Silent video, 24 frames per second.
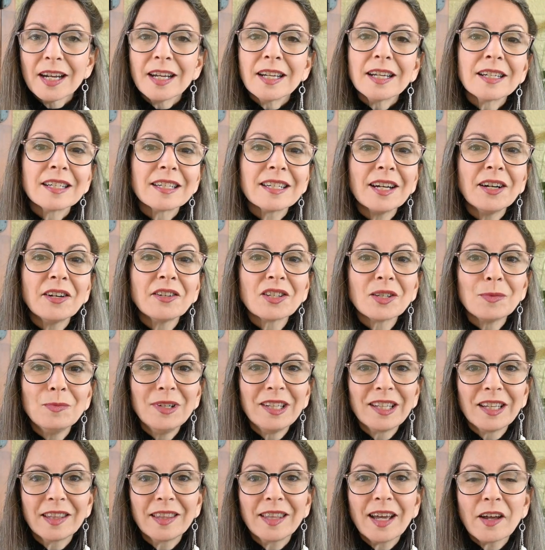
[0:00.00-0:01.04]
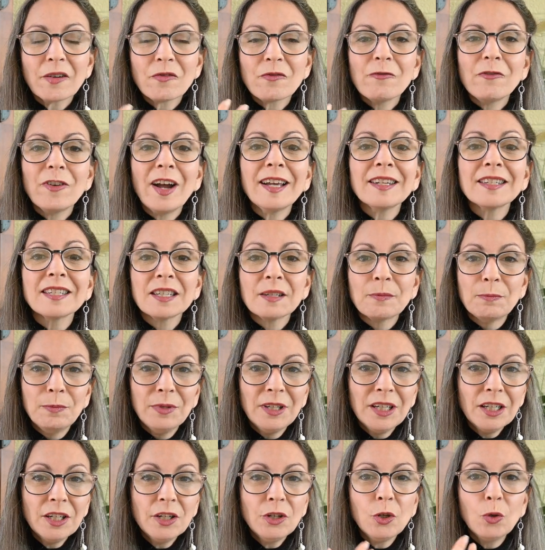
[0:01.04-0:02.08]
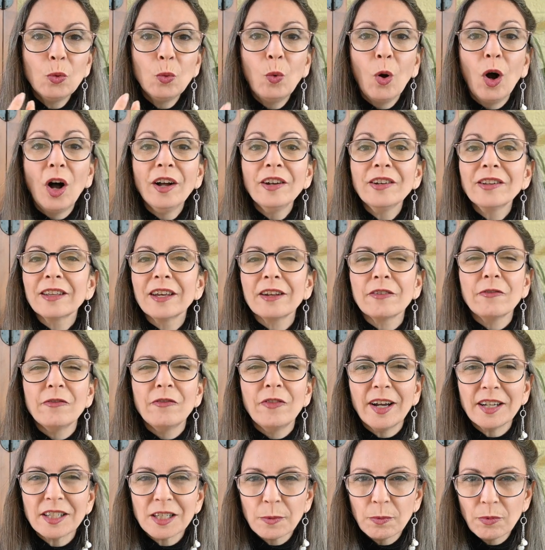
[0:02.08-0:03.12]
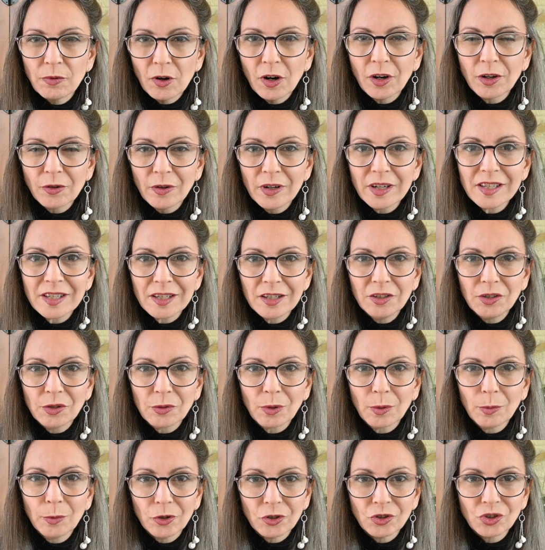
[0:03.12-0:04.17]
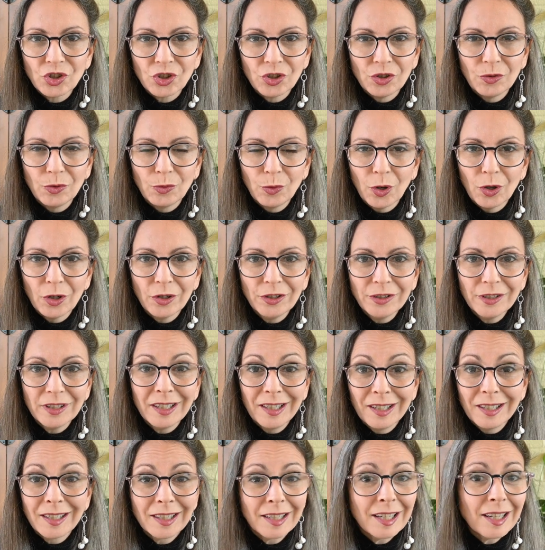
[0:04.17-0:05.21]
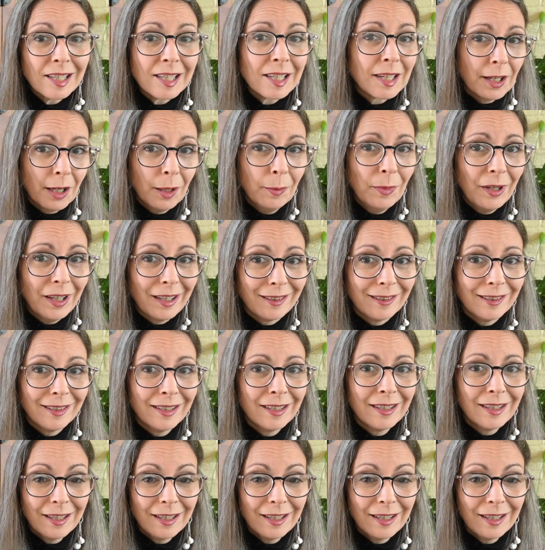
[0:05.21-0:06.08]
It tells me that that fast speed you want, that fast progress in your emotional world, it's coming.